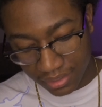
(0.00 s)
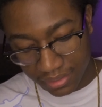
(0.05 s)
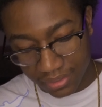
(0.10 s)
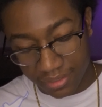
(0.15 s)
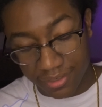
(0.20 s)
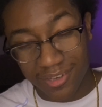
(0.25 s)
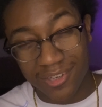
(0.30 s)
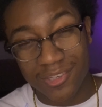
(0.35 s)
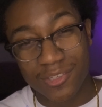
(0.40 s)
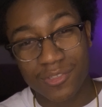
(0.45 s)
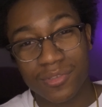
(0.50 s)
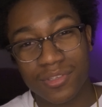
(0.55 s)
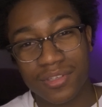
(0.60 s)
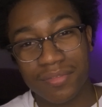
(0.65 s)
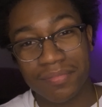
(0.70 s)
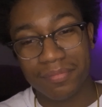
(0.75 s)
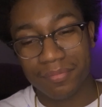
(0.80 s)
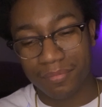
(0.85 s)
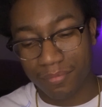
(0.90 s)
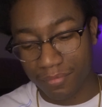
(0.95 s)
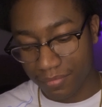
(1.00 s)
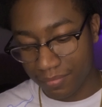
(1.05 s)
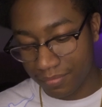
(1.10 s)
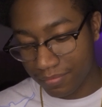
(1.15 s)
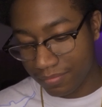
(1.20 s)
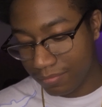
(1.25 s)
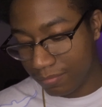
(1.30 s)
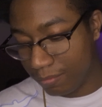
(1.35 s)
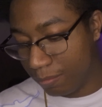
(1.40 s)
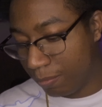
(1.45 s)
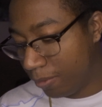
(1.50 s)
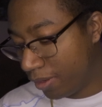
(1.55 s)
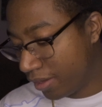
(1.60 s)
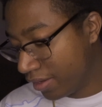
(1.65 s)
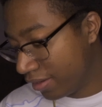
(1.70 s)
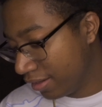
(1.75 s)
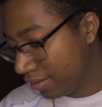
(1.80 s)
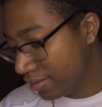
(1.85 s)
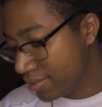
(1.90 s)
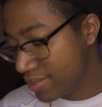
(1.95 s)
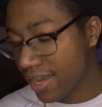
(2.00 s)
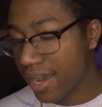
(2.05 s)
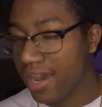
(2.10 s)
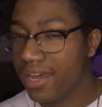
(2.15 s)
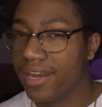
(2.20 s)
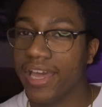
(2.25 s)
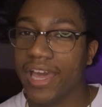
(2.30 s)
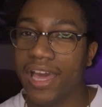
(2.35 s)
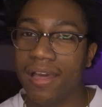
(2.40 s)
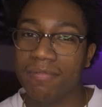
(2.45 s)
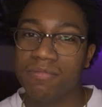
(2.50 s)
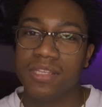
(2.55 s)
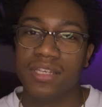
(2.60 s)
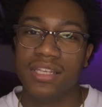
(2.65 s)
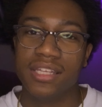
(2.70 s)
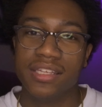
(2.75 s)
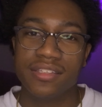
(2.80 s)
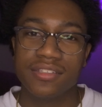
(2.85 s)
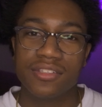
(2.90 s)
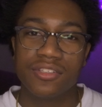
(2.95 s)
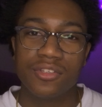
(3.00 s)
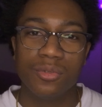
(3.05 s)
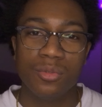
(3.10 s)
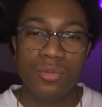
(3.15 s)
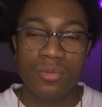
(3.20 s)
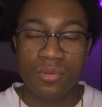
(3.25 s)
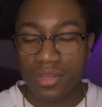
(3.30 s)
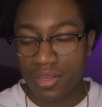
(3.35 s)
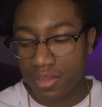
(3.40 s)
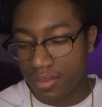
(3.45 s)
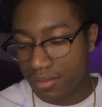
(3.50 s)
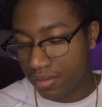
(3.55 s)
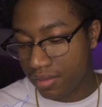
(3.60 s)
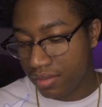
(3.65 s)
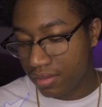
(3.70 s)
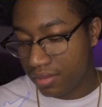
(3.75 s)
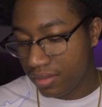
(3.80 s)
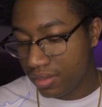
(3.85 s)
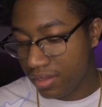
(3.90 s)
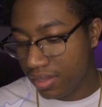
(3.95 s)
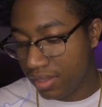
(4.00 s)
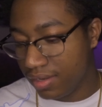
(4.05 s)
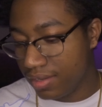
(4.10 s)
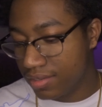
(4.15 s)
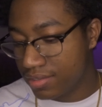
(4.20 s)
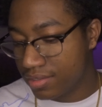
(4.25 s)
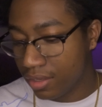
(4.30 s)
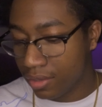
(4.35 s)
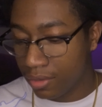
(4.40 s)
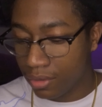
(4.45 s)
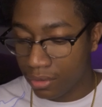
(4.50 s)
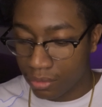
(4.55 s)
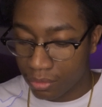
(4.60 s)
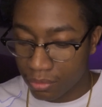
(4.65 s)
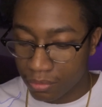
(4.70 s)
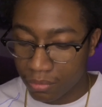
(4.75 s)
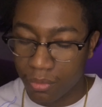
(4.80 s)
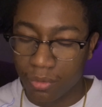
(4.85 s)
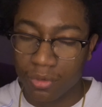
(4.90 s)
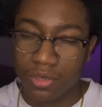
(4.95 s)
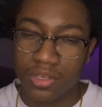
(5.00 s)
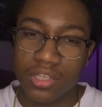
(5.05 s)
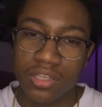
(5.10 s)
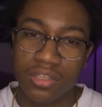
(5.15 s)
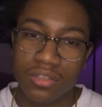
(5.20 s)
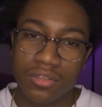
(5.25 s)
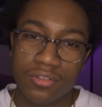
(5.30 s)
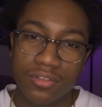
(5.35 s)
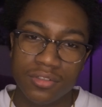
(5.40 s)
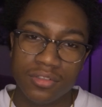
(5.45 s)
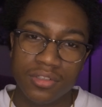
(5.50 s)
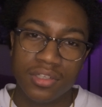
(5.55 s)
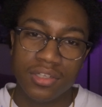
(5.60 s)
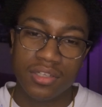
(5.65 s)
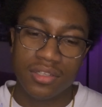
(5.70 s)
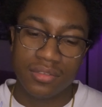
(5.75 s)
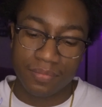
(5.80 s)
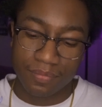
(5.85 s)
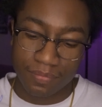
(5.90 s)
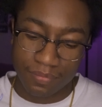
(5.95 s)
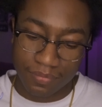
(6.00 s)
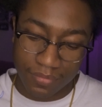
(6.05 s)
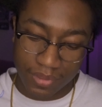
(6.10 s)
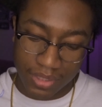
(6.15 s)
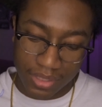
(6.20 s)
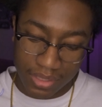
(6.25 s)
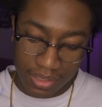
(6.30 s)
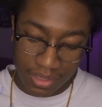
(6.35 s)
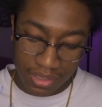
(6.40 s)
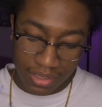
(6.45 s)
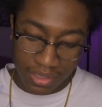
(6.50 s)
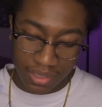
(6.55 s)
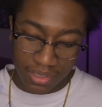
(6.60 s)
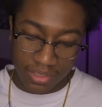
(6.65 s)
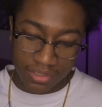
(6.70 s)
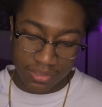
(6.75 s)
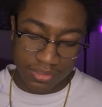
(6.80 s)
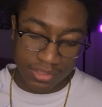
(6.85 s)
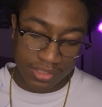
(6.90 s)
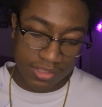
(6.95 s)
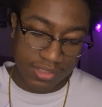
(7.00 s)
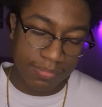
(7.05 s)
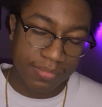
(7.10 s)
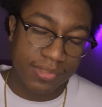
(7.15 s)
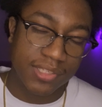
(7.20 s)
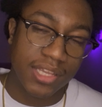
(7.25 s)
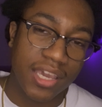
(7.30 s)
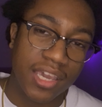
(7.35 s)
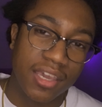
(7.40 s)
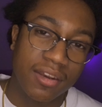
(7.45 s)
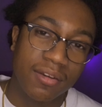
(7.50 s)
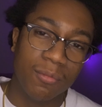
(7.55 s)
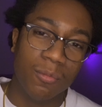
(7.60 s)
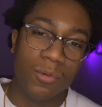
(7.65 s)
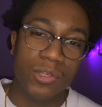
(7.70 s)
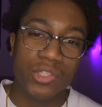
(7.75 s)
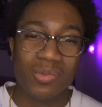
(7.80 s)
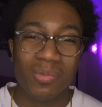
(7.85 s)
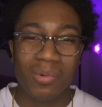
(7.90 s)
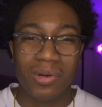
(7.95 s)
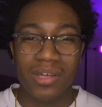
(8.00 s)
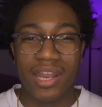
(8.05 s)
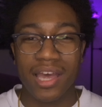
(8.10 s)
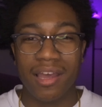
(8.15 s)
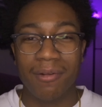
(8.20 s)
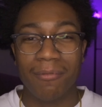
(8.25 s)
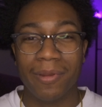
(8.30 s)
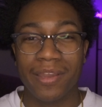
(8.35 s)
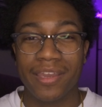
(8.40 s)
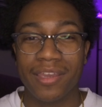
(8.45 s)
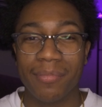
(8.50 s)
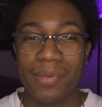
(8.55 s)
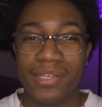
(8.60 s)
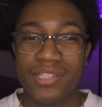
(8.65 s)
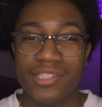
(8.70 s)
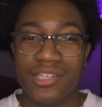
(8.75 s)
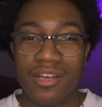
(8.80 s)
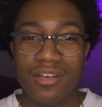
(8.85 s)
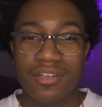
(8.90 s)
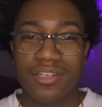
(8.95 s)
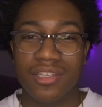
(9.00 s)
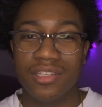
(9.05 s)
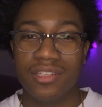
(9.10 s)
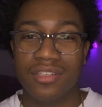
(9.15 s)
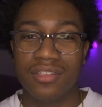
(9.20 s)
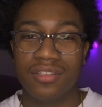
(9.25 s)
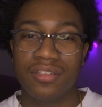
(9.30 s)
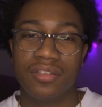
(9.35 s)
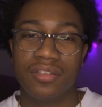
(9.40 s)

there is one side I have to lean to in this whole ordeal, and just saying which one I recommend y'all get.